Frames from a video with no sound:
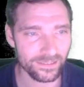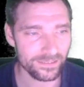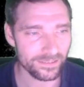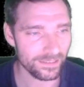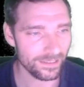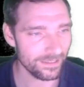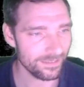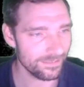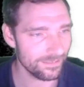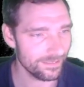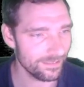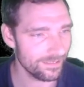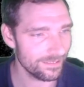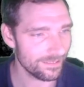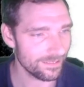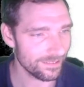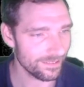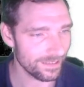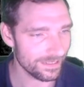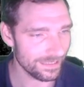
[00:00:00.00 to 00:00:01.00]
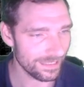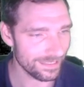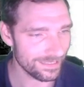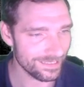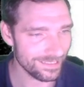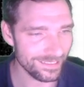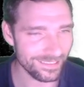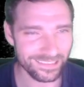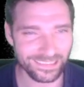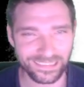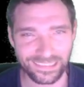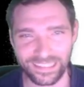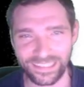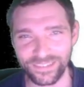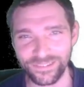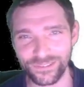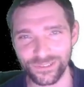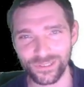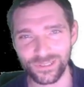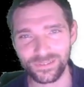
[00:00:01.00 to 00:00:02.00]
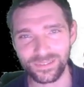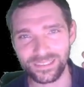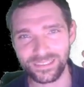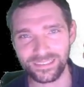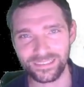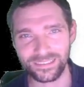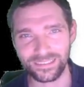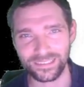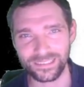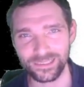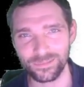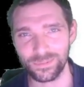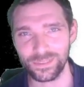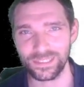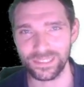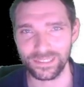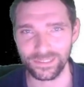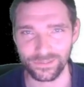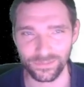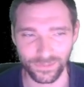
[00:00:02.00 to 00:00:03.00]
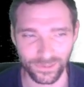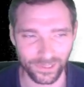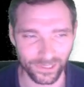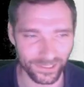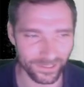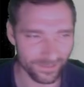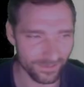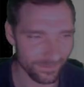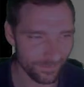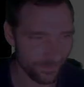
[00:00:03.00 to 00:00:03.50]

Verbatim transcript: Okay. All right. That's it. Thank you for joining me. This has been Andrew McLaren.